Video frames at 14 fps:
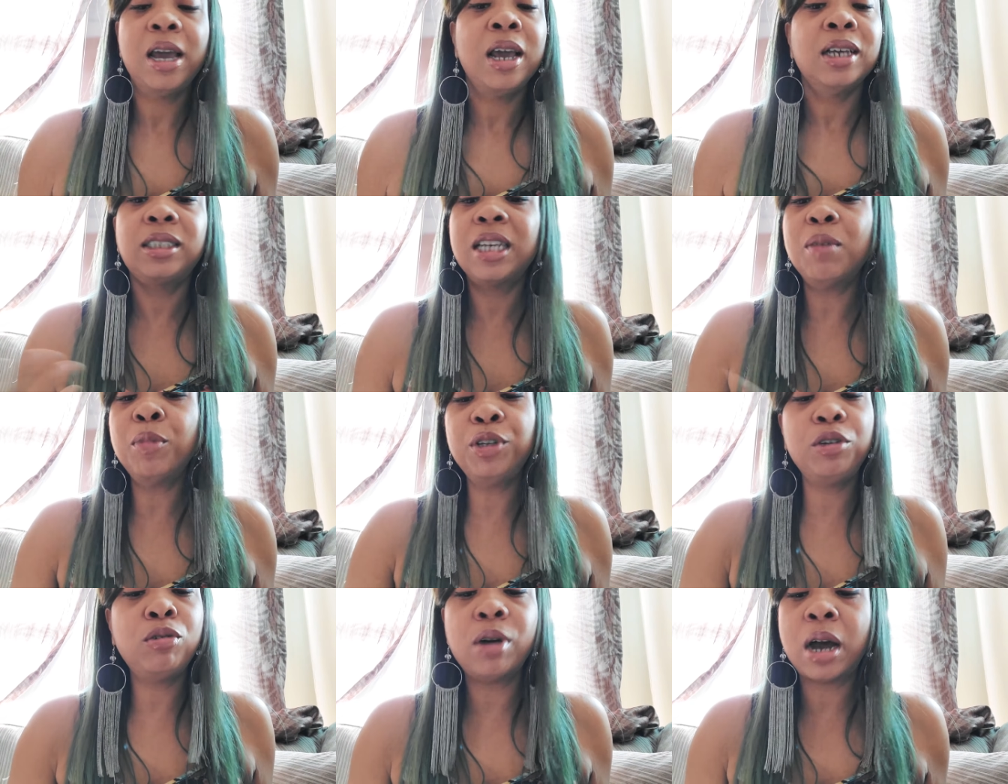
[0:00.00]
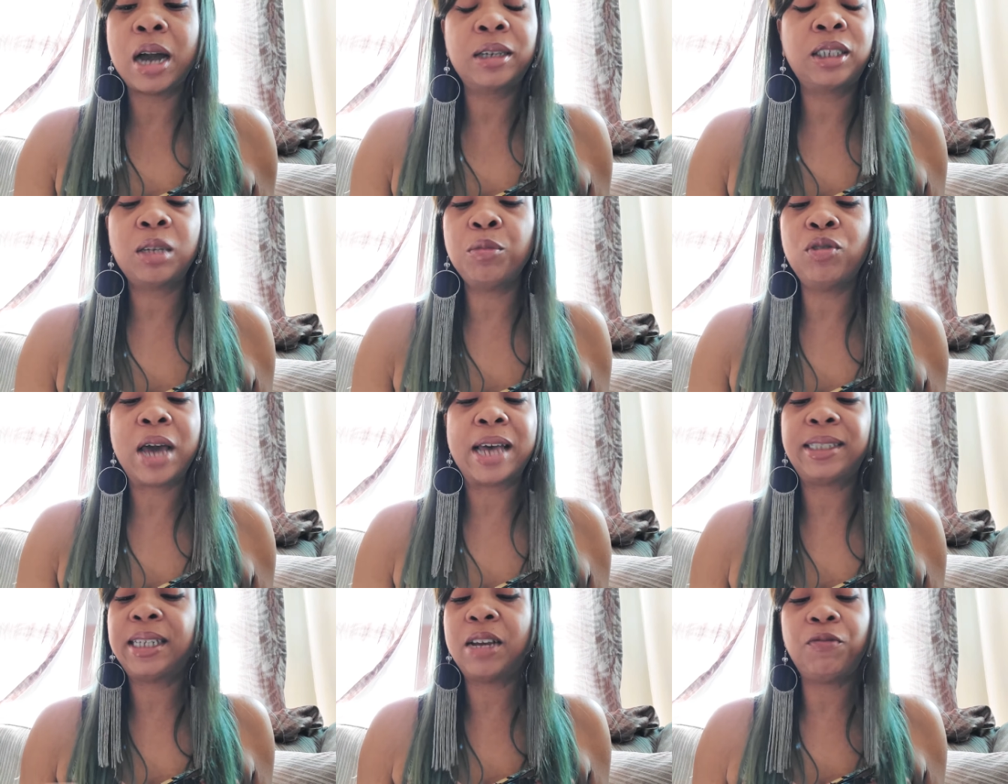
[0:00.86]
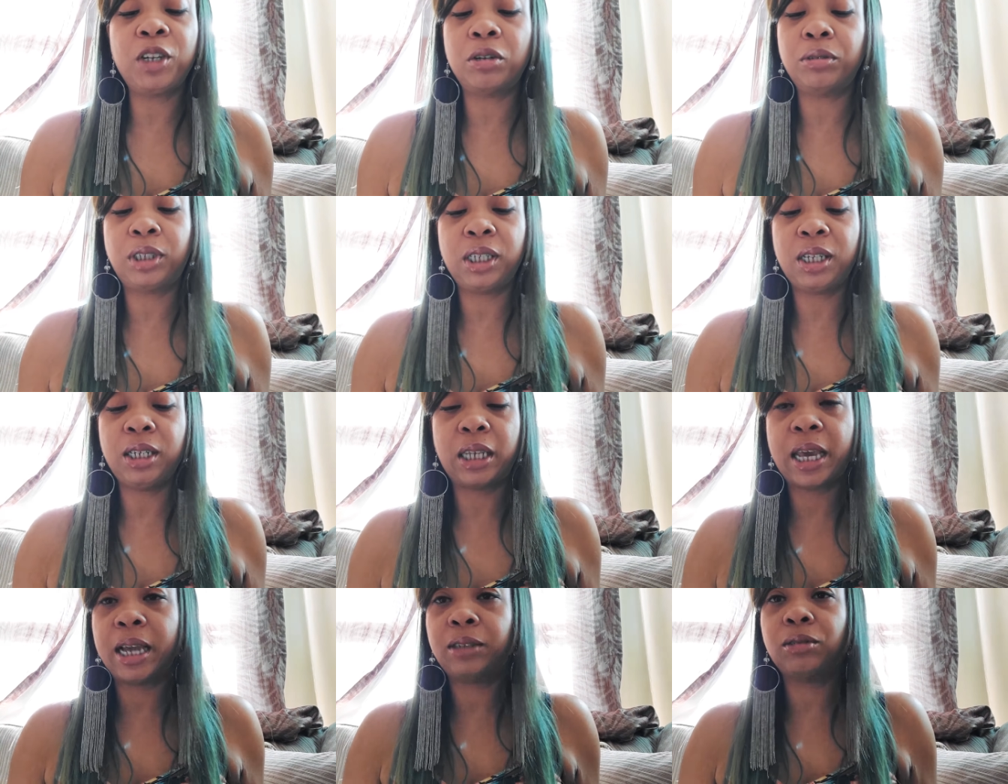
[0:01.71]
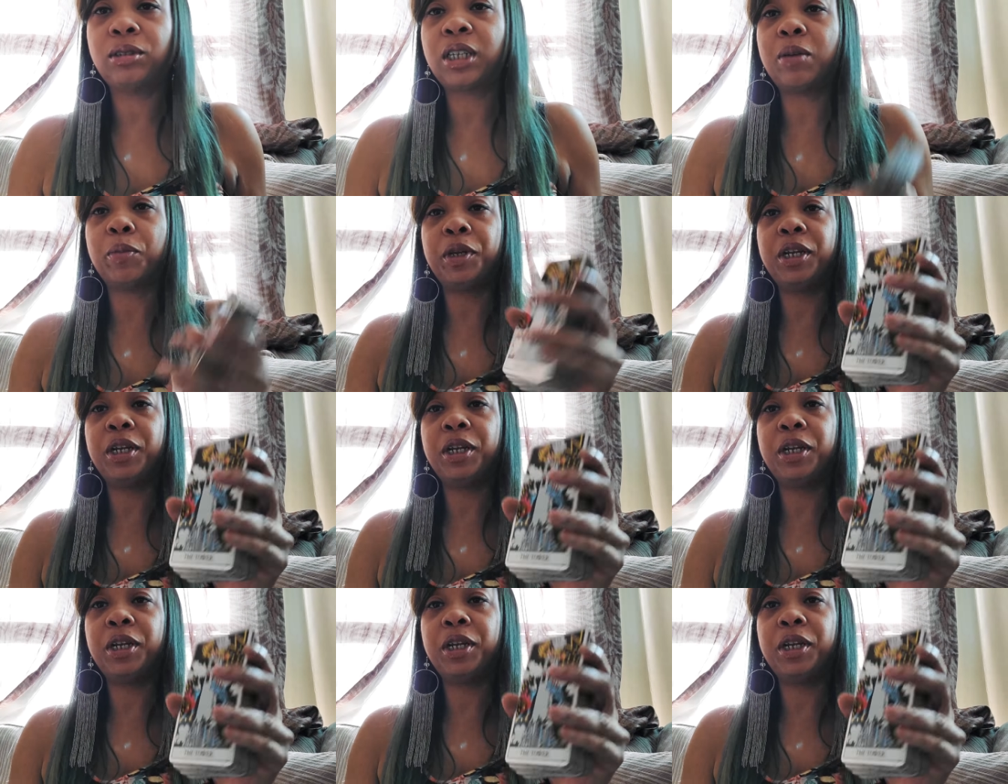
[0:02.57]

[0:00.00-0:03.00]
some of you, uh, some of you guys definitely don't see these answers coming.